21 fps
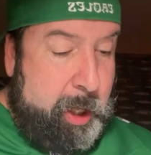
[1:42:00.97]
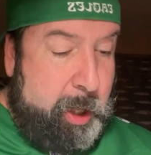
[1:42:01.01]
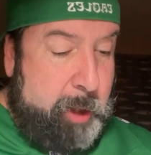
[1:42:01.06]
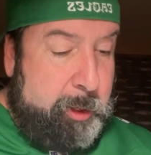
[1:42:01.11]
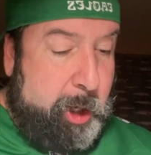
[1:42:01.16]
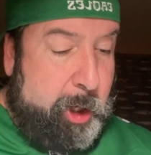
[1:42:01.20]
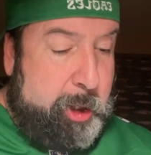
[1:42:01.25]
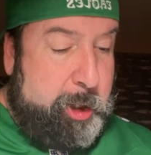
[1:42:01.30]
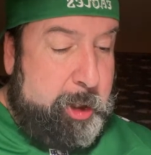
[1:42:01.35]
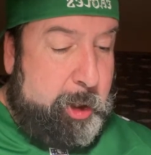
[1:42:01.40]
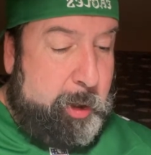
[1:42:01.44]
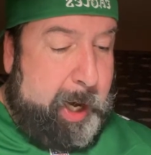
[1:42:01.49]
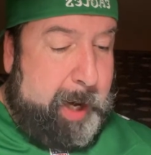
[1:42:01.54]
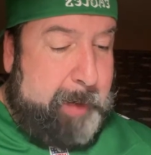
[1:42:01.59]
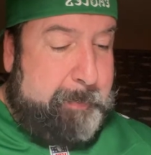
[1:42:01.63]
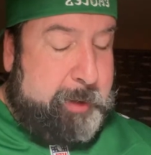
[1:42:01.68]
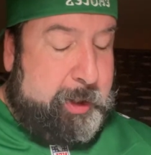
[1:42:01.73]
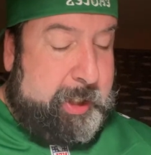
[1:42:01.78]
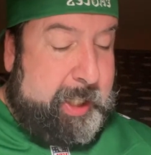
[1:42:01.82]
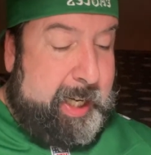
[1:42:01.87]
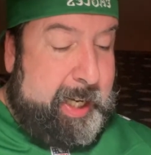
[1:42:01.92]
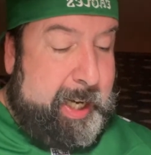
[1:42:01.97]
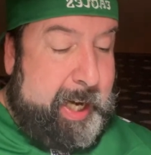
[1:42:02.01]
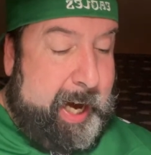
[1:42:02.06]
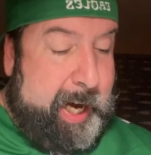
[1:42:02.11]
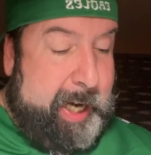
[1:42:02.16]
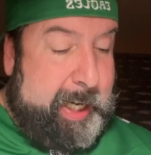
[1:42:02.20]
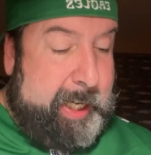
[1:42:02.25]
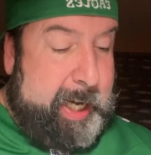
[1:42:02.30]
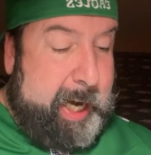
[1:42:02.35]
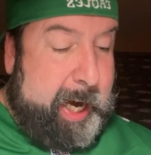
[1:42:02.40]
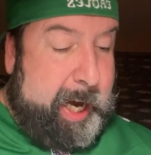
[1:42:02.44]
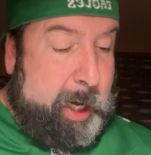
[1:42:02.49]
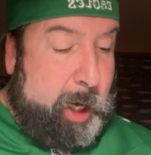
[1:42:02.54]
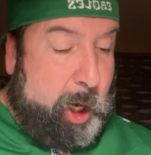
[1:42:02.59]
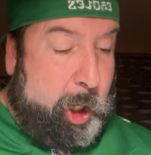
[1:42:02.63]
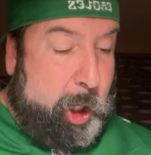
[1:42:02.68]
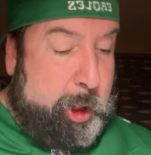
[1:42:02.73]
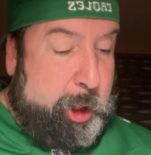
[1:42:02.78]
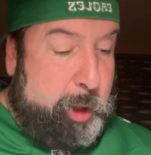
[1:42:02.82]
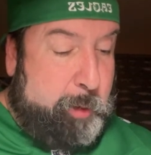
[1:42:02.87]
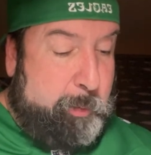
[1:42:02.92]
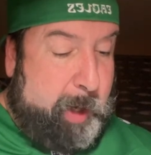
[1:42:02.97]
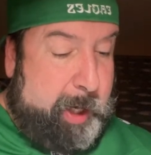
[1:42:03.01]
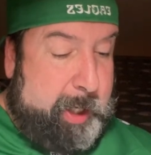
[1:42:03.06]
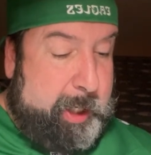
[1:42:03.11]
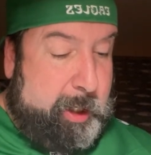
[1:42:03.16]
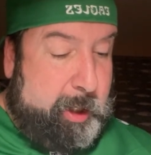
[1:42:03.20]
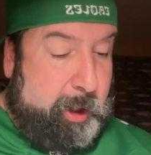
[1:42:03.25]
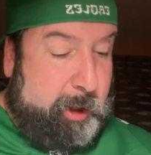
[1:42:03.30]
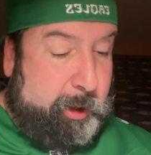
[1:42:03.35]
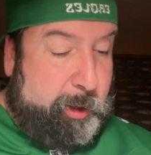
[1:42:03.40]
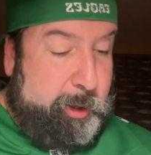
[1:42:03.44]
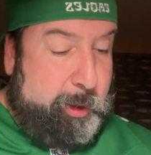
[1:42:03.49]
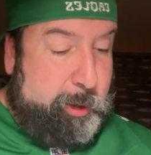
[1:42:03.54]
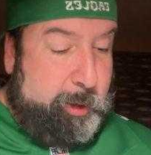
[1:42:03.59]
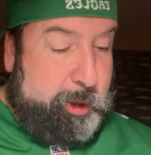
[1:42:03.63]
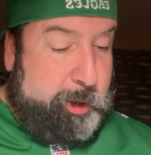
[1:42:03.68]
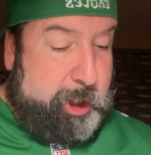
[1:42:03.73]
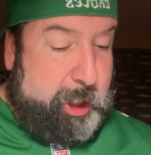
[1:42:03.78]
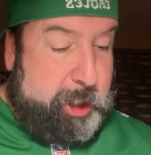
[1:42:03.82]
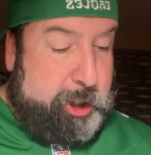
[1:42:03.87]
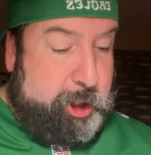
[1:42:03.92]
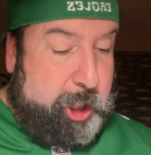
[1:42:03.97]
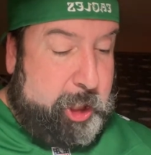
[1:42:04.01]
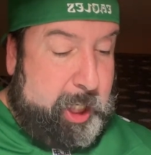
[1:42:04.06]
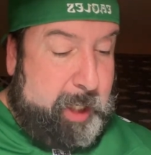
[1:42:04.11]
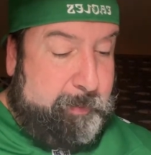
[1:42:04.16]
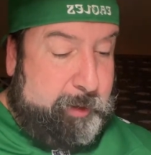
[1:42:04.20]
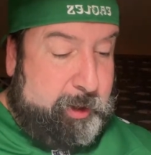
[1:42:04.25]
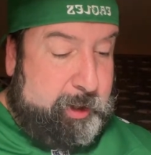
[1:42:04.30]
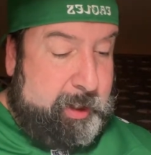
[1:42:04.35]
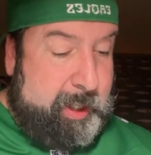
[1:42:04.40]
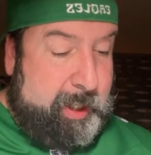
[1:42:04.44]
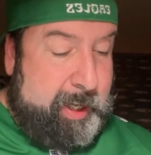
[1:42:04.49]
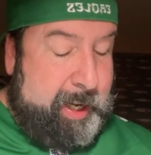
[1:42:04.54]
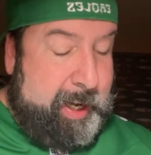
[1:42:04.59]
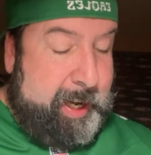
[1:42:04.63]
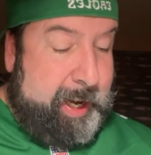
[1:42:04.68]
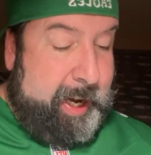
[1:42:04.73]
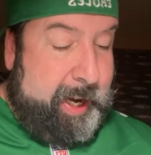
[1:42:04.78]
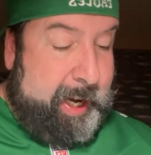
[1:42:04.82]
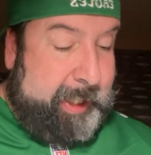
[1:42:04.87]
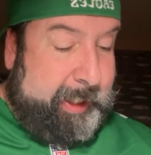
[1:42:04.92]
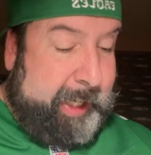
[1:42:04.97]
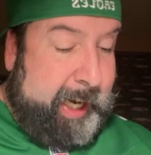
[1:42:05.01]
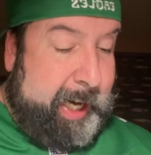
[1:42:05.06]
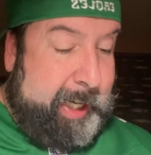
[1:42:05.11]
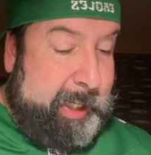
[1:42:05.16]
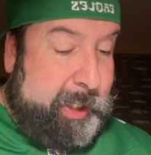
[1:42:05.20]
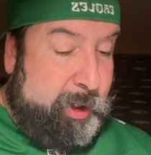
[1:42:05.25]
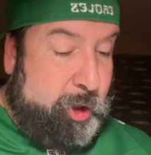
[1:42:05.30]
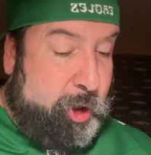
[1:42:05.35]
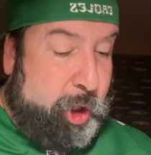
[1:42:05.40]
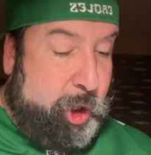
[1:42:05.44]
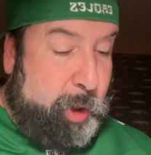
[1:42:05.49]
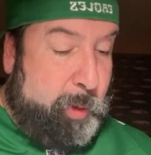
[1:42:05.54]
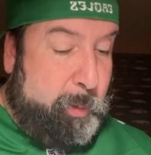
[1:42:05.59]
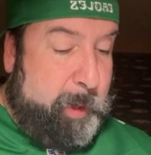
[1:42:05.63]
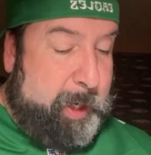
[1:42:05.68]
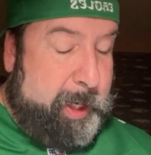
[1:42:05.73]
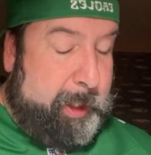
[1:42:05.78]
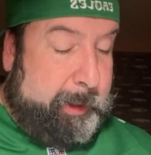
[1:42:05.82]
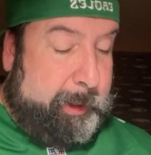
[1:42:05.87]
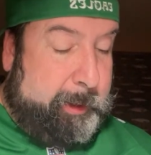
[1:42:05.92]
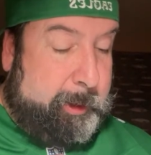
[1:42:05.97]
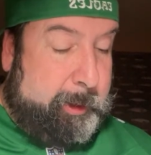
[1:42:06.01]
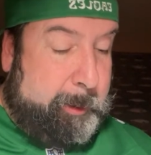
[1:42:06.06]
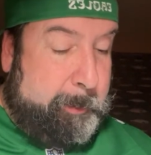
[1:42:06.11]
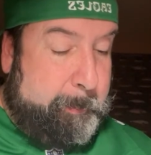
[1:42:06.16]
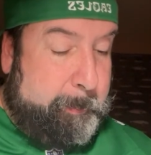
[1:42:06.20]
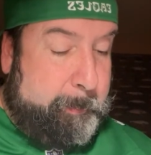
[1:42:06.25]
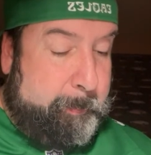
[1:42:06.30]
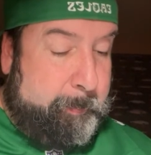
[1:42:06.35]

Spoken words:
Thunder FC 88. Are you ready to lose to the Chiefs again in 2 weeks?